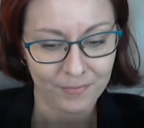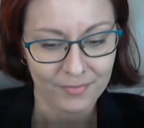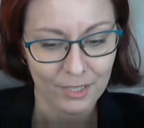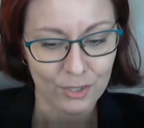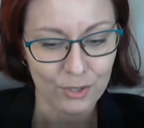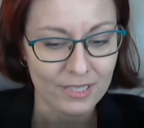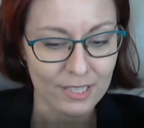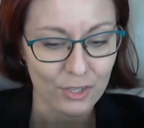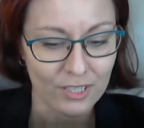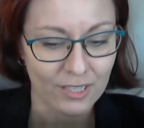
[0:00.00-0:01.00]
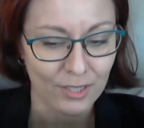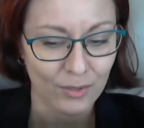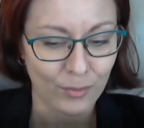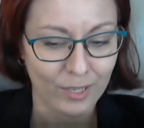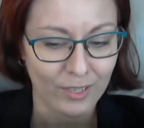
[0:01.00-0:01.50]

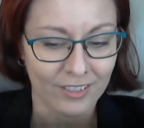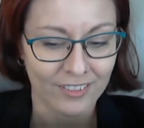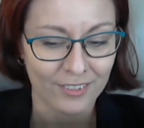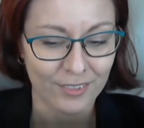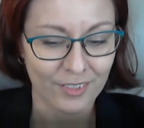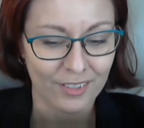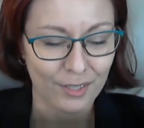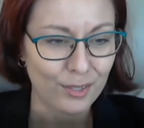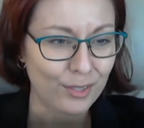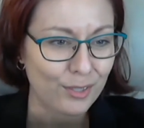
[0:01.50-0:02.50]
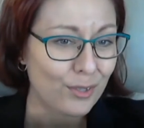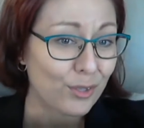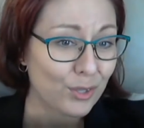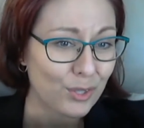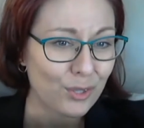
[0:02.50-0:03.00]
transition where
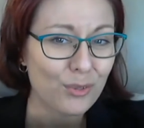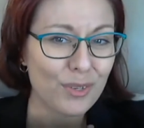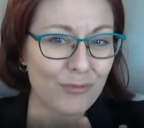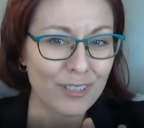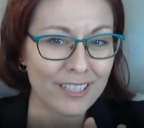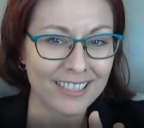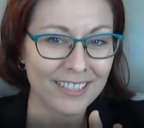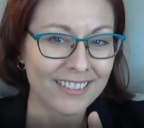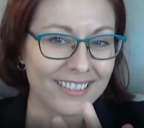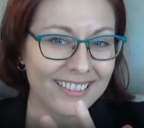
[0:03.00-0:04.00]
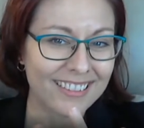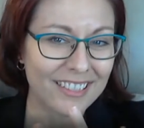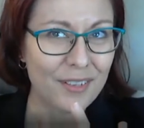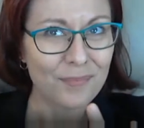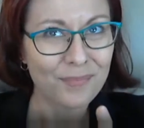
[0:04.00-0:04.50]
you're grieving
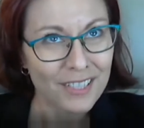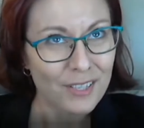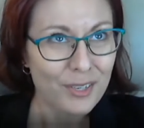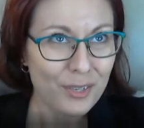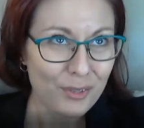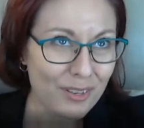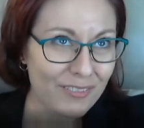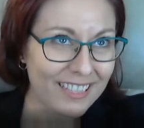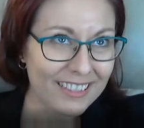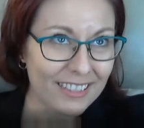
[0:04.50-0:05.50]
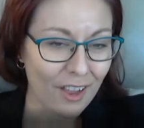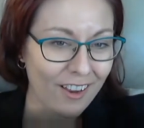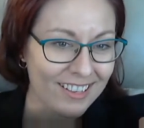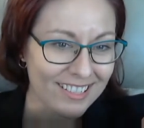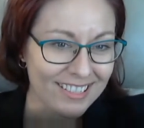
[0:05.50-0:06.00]
the
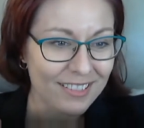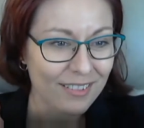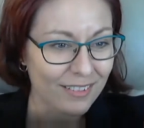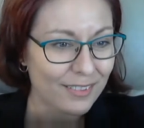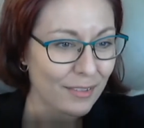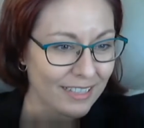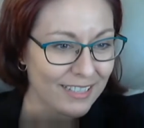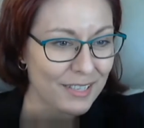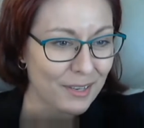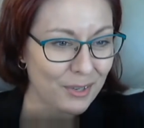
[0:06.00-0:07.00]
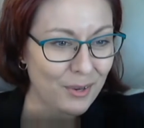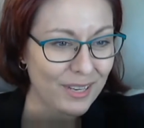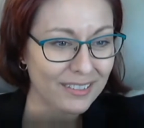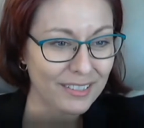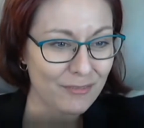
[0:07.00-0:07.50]
loss, the things that you're going
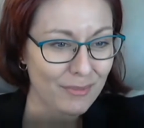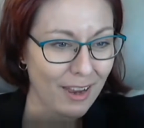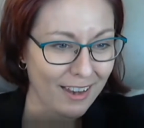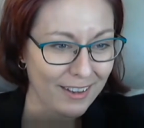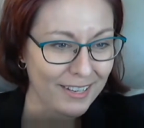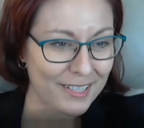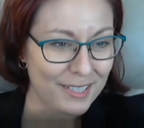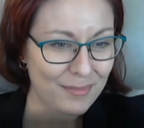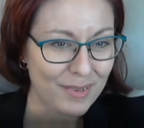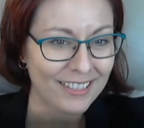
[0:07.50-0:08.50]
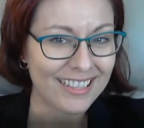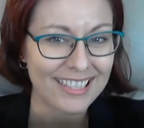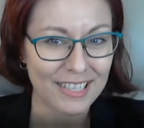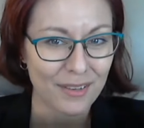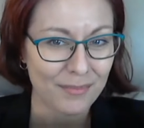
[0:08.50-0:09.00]
to leave behind. But at the
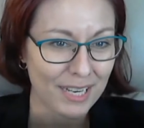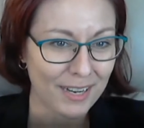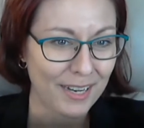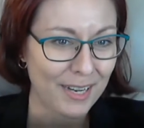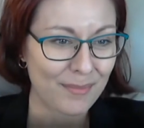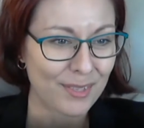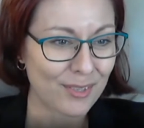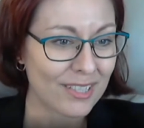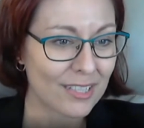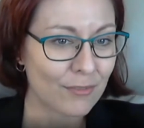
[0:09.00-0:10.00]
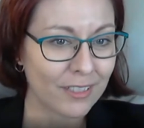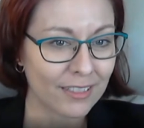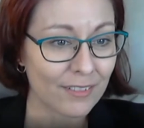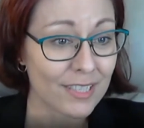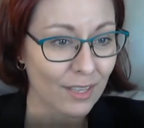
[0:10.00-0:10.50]
same time, there's this
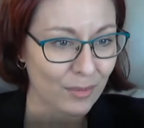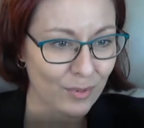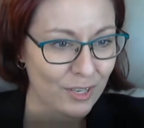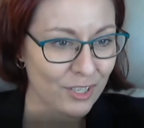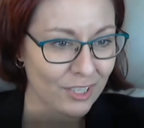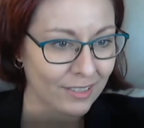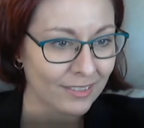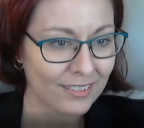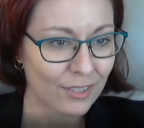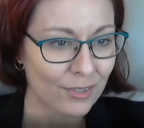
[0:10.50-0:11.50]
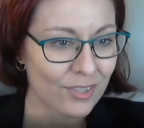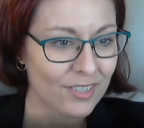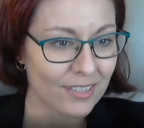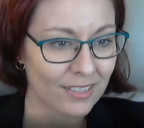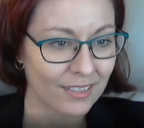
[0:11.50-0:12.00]
feeling of celebration.
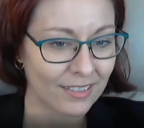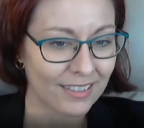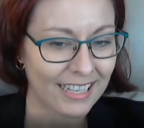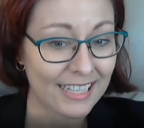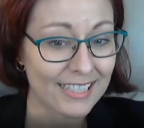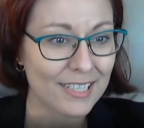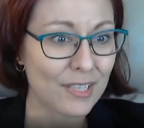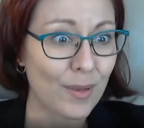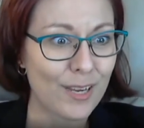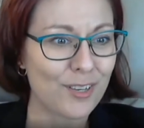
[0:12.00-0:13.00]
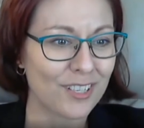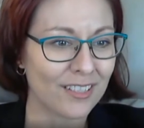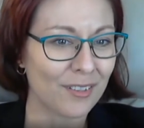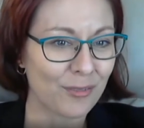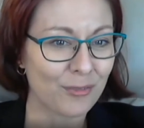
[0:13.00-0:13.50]
There's an anticipation
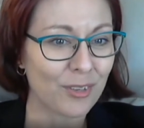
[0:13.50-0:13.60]
of